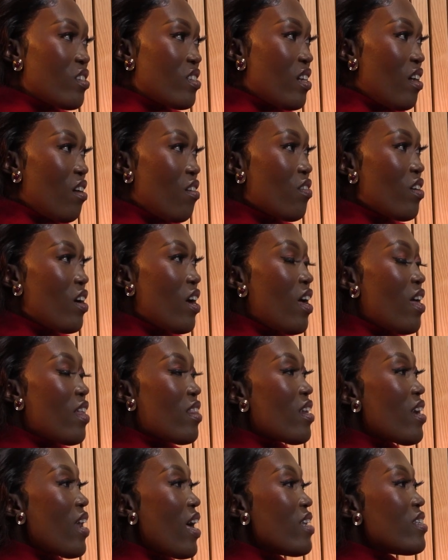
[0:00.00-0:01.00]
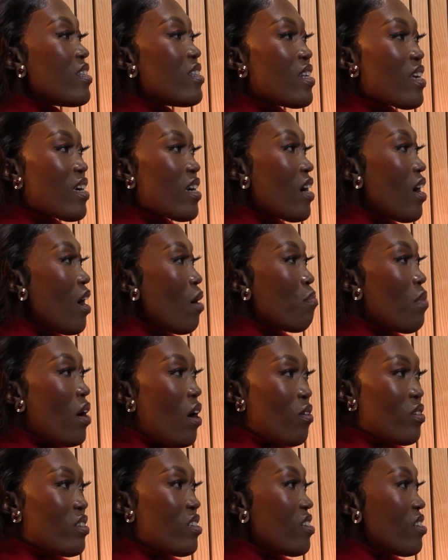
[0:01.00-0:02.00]
yourself. The nice thing
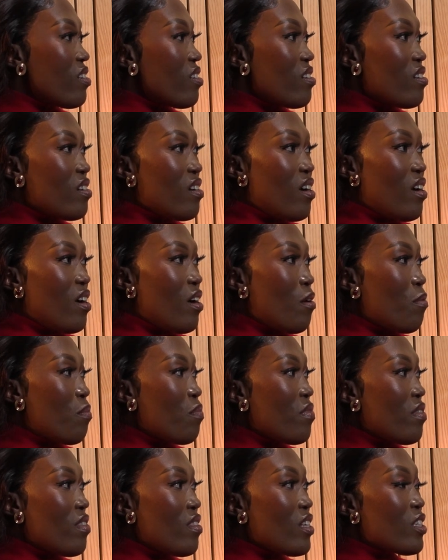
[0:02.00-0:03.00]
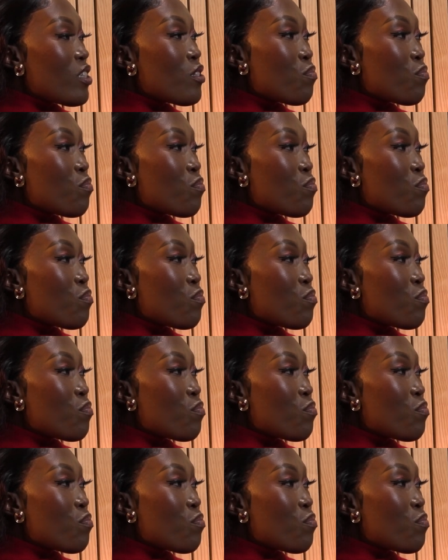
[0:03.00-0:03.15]
about the